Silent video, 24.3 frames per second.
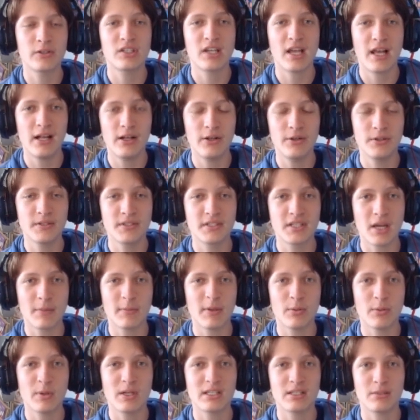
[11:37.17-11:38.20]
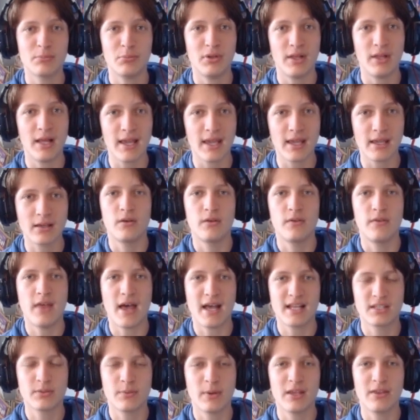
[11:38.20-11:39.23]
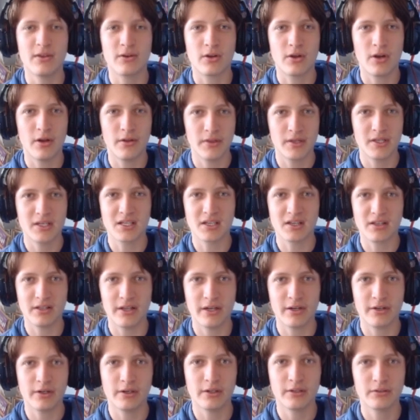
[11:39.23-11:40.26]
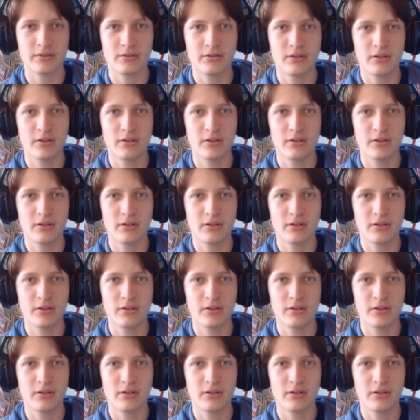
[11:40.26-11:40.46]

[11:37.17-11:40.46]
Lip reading: tells Dummy what to play. That's why they're called the Declarer.